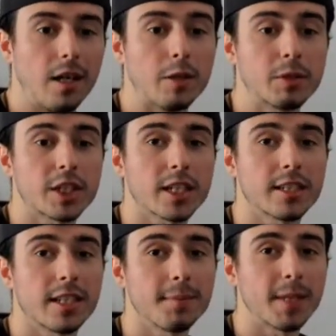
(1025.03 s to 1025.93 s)
I wish I
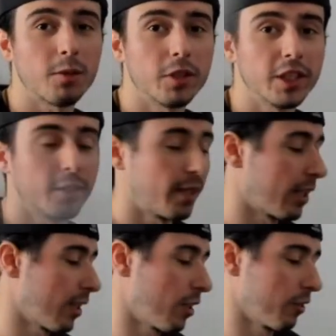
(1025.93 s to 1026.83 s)
could take my words
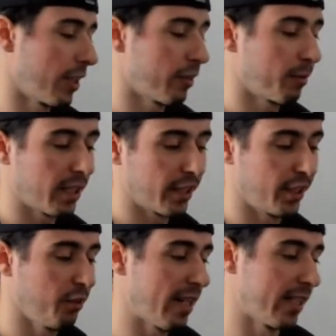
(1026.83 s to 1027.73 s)
back. Oh, never mind.
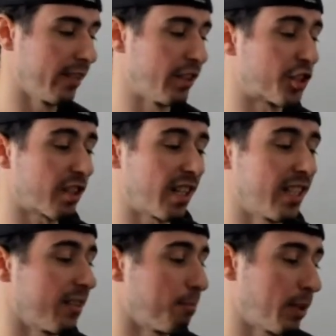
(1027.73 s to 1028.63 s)
You ain't even
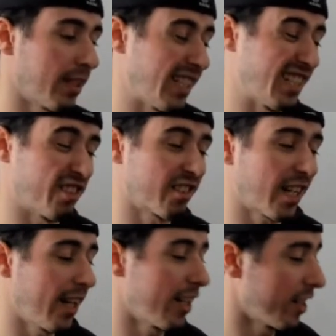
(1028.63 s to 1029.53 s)
trying to
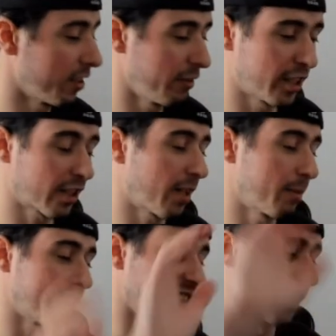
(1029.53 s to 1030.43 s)
entertain it. You ain't trying to
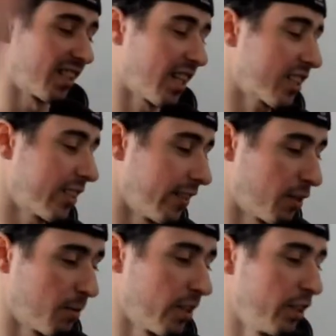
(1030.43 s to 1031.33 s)
be seductive
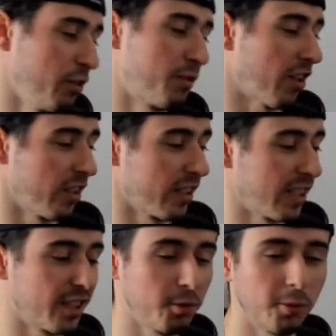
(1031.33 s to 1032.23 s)
no more. You turned
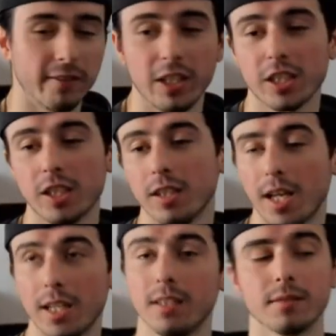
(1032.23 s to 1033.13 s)
into a Virgo,
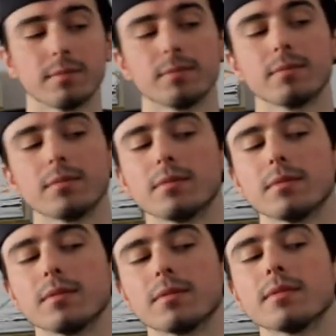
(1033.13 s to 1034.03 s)
like,
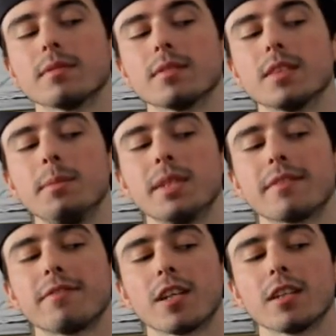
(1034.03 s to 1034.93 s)
leave me
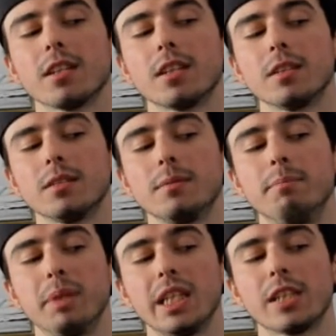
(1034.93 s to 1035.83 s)
the fuck alone,
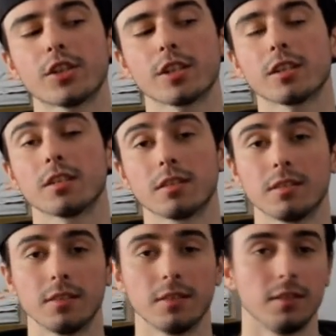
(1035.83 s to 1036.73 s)
bitch.
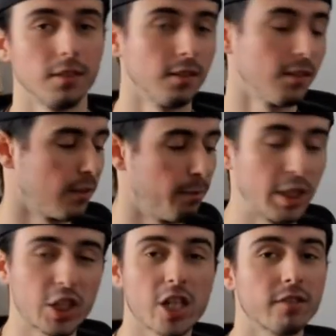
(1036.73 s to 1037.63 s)

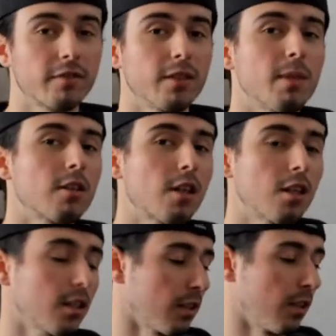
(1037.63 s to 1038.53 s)
Bitch as a female
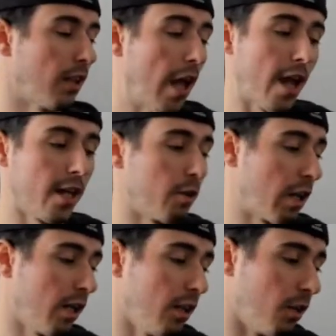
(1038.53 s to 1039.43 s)
dog.
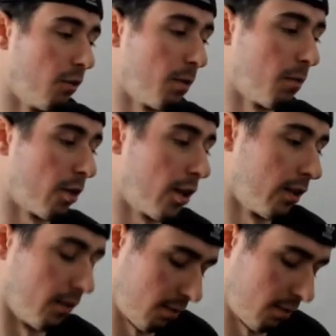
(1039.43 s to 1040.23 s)
Anyway, one more.